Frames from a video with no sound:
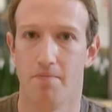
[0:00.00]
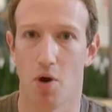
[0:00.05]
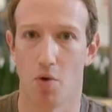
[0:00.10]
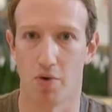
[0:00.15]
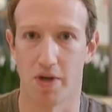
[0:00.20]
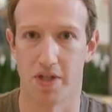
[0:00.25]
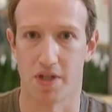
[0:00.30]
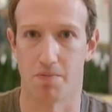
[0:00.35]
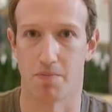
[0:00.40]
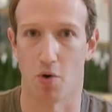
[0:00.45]
But
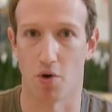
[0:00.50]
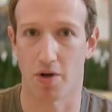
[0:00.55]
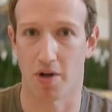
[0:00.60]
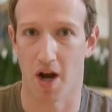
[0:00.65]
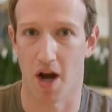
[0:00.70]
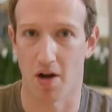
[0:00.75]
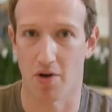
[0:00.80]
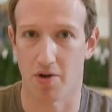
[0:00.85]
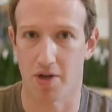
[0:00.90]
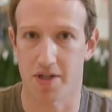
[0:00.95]
we support
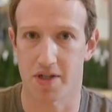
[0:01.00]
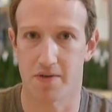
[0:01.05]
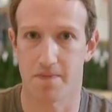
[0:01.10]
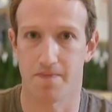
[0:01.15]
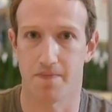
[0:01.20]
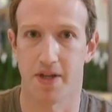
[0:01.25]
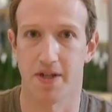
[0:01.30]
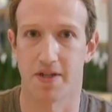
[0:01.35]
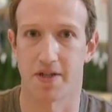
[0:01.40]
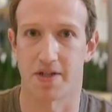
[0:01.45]
Congress
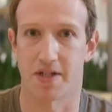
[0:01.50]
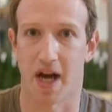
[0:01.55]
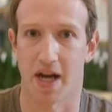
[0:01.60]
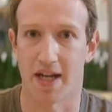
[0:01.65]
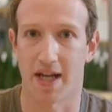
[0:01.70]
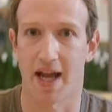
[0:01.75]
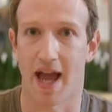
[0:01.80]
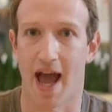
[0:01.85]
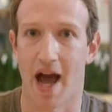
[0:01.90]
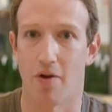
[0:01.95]
in
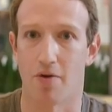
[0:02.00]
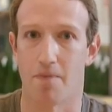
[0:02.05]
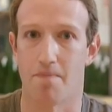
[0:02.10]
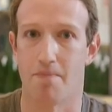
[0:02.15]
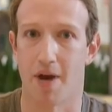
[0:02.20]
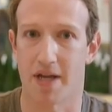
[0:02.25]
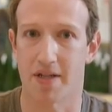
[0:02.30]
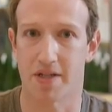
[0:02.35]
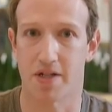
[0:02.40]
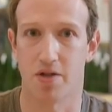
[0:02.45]
deciding how to
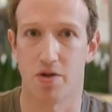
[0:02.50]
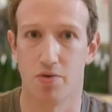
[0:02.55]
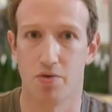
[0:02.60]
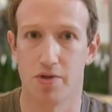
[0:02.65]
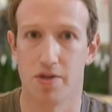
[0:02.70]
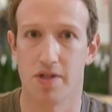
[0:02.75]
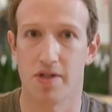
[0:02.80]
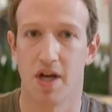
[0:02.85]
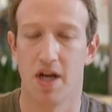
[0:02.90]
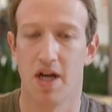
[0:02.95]
best
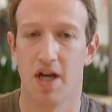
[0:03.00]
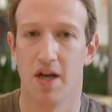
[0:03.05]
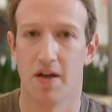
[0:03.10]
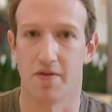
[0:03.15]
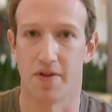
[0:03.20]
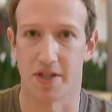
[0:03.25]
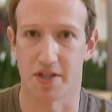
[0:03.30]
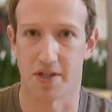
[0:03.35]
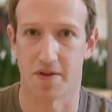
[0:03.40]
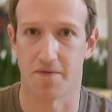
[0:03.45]
use
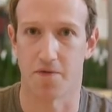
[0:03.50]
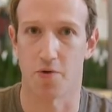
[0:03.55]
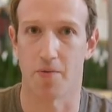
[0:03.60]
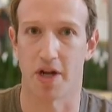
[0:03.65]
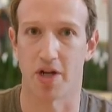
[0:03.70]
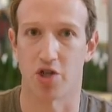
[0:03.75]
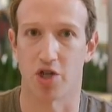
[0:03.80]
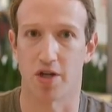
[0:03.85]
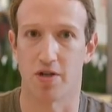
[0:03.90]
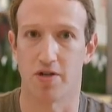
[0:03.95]
this
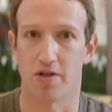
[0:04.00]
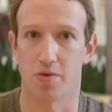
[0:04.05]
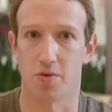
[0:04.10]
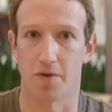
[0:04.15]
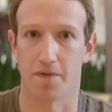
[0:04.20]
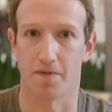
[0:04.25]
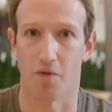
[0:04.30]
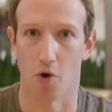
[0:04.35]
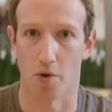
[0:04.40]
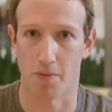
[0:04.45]
information to
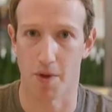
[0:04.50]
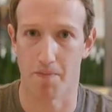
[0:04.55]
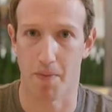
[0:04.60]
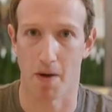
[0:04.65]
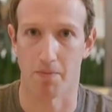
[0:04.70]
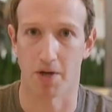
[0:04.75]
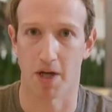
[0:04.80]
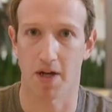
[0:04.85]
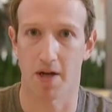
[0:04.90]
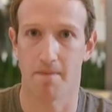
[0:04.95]
inform the
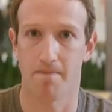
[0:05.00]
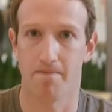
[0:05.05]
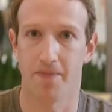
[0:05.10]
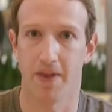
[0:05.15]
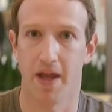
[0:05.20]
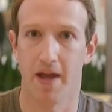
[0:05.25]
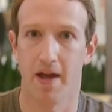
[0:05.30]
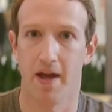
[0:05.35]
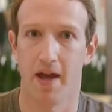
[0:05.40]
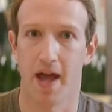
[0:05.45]
public,
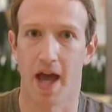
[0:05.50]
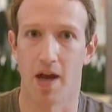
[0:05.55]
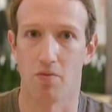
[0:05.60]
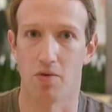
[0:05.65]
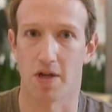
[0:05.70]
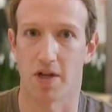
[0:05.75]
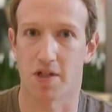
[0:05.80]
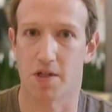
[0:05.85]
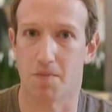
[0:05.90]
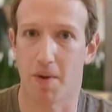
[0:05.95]
and
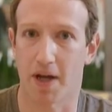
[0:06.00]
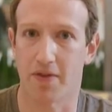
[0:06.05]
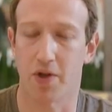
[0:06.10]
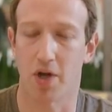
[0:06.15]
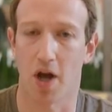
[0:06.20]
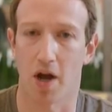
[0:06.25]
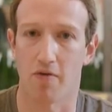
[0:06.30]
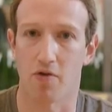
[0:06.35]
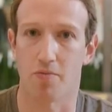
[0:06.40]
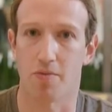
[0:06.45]
we expect the
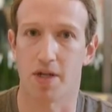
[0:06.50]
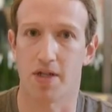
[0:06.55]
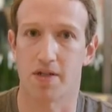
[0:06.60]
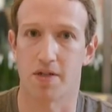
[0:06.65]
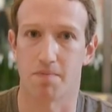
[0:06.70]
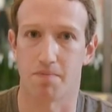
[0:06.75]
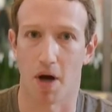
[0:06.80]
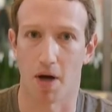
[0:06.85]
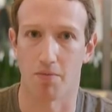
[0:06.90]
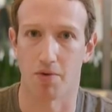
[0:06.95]
government
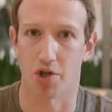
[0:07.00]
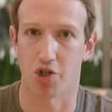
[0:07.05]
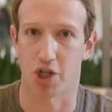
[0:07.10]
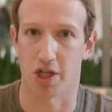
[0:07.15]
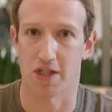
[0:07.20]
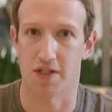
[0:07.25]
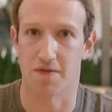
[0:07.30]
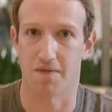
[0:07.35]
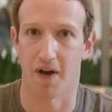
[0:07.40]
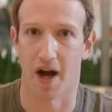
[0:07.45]
to publish
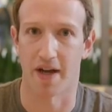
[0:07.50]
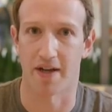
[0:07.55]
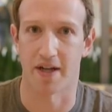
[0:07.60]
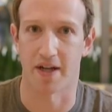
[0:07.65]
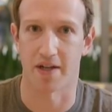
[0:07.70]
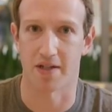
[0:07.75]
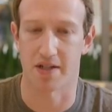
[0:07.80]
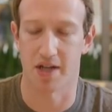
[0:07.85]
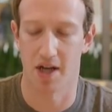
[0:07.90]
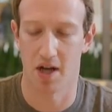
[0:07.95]
its
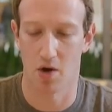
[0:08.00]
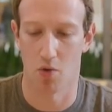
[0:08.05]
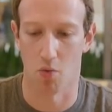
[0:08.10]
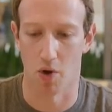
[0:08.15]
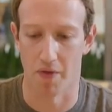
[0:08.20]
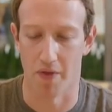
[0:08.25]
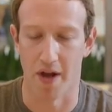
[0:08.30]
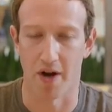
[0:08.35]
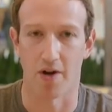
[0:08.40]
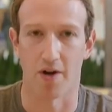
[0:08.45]
findings
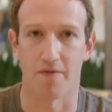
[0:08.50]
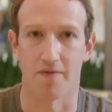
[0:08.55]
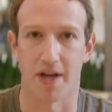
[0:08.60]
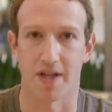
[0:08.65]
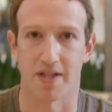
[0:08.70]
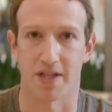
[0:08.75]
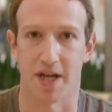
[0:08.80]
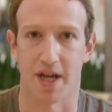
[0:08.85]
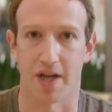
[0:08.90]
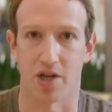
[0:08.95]
when their
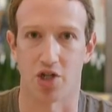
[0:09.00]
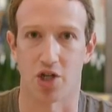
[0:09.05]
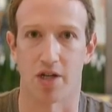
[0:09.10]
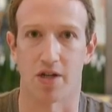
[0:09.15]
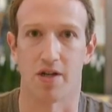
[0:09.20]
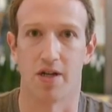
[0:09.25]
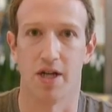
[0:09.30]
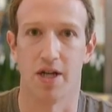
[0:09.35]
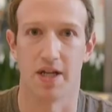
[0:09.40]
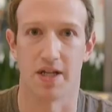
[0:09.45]

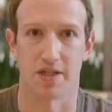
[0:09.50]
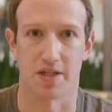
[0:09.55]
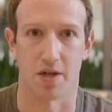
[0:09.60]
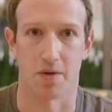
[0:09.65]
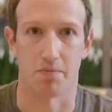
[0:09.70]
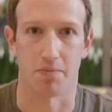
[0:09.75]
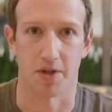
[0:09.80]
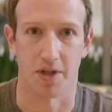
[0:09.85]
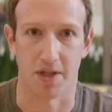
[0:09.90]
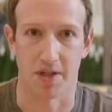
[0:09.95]
investigation is
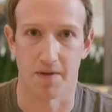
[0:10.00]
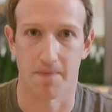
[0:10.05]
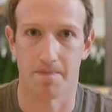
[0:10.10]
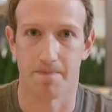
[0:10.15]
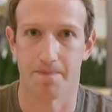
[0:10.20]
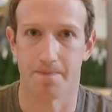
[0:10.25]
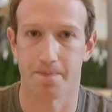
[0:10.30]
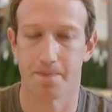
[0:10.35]
complete.